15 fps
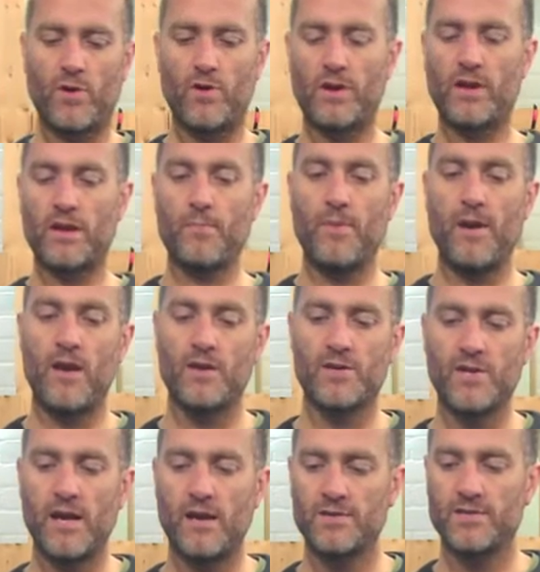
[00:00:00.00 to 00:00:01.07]
it on like a pair of
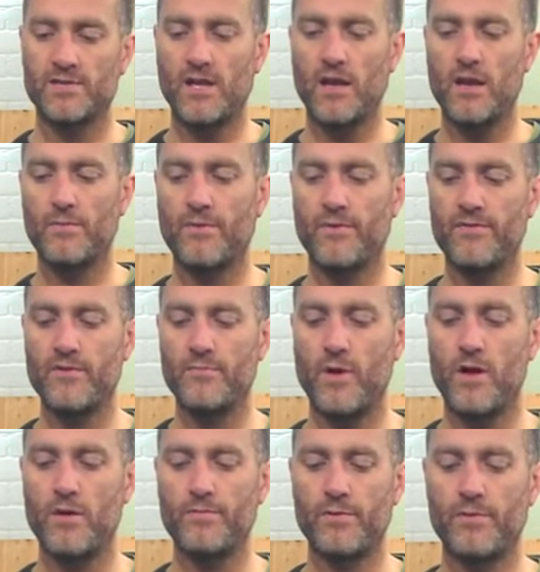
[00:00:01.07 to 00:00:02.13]
trousers, and up
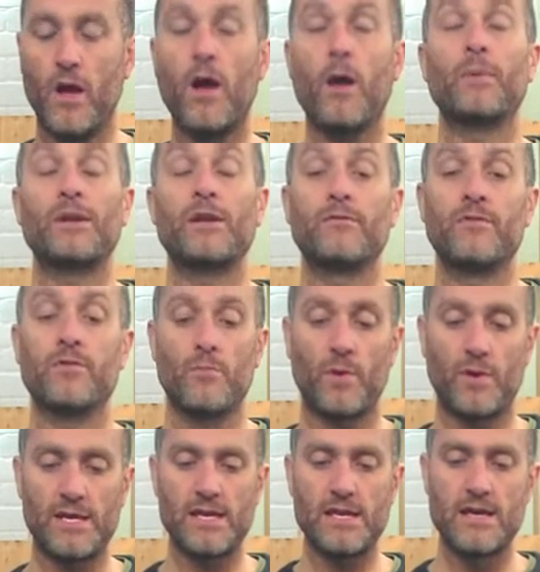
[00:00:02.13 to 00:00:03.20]
and over your
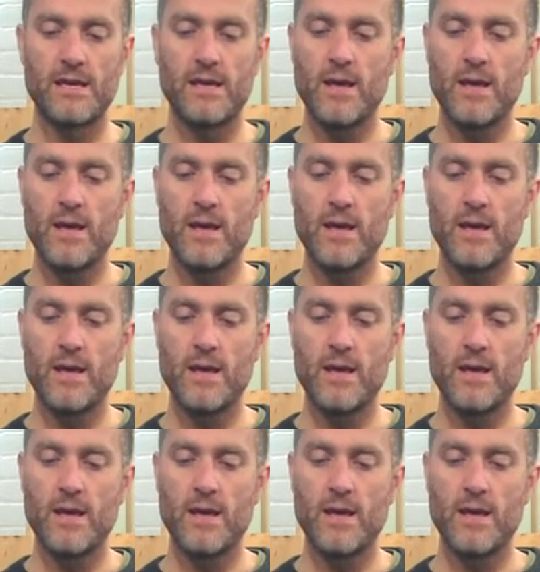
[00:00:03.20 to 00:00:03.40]
body.